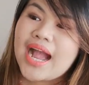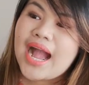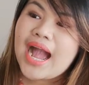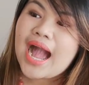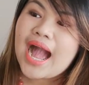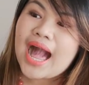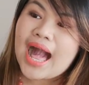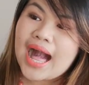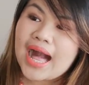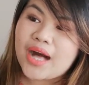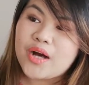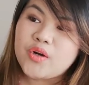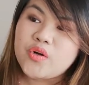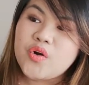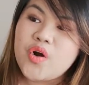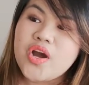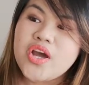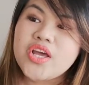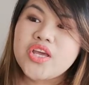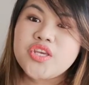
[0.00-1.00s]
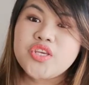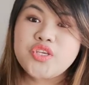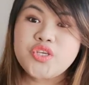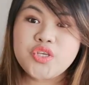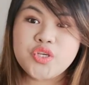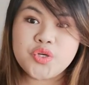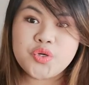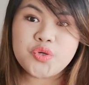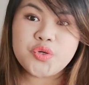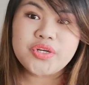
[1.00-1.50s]
how
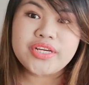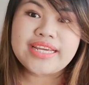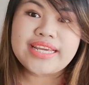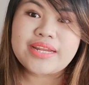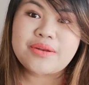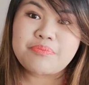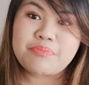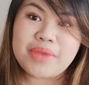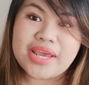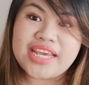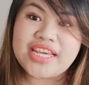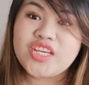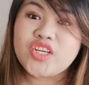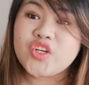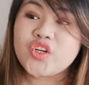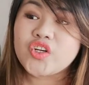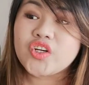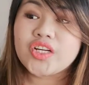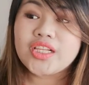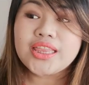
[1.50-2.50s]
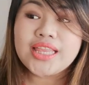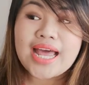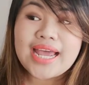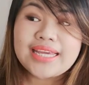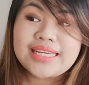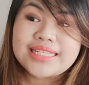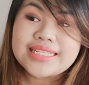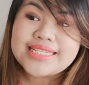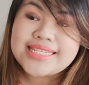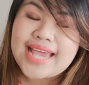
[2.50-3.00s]
you can make your
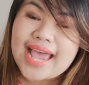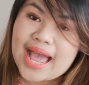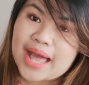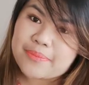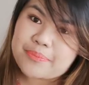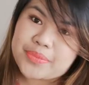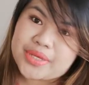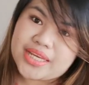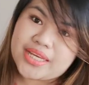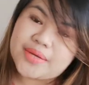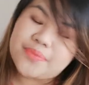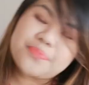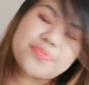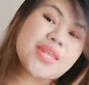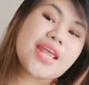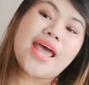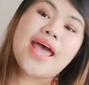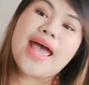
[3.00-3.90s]
clients happy